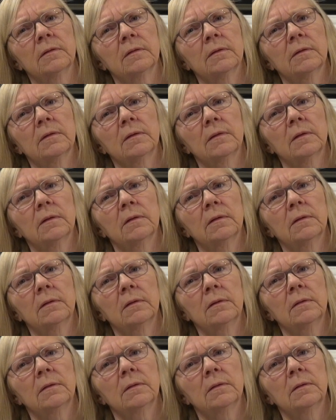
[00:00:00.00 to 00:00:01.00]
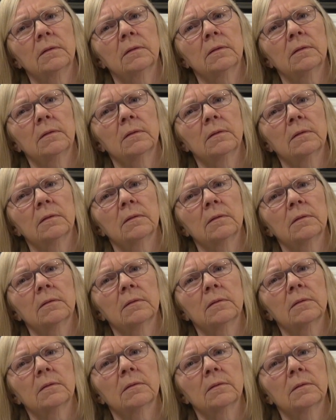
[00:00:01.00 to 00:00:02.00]

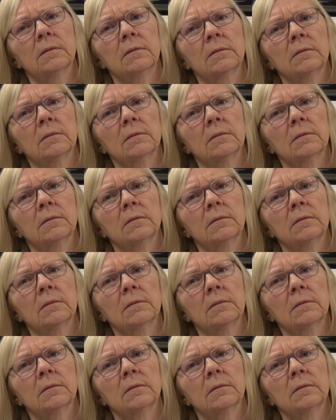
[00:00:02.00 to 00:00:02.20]
No one is speaking in this clip.